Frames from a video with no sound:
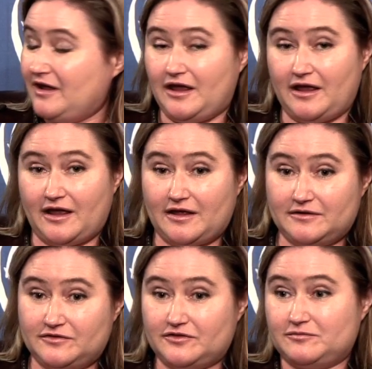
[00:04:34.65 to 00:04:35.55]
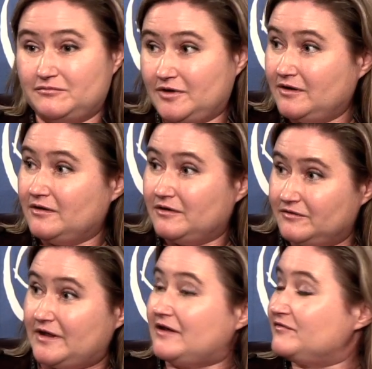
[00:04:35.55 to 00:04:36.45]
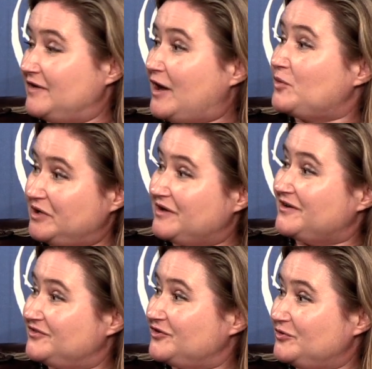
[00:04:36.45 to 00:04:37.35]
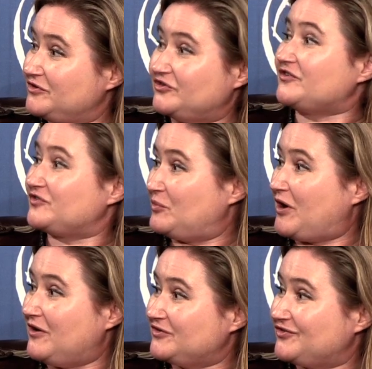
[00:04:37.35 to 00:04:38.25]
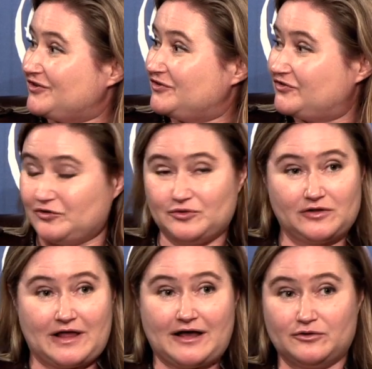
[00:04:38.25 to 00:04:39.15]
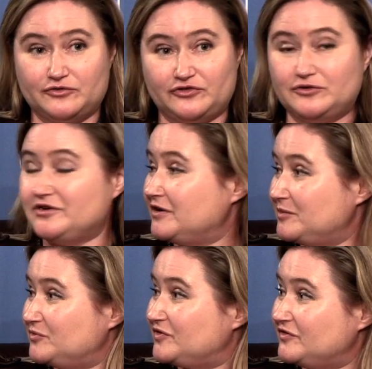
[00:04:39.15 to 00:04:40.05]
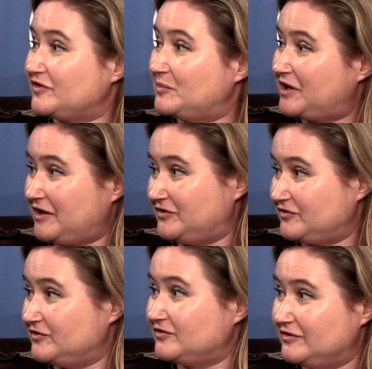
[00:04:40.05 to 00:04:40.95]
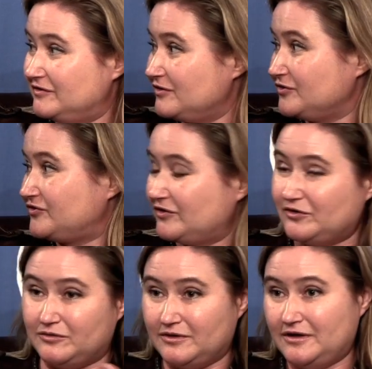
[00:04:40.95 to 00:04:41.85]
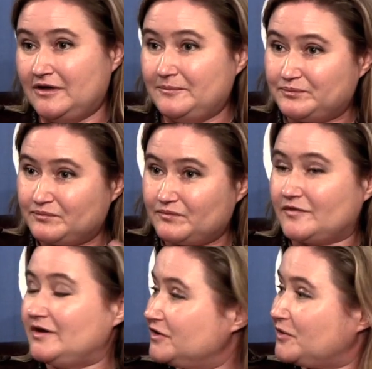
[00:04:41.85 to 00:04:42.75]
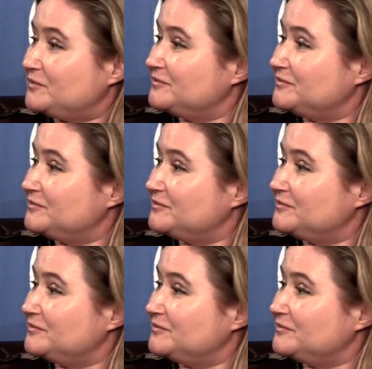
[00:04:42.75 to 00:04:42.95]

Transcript: And they have now begun to adjust the policy to allow pseudonyms in some cases, and there's still, you know,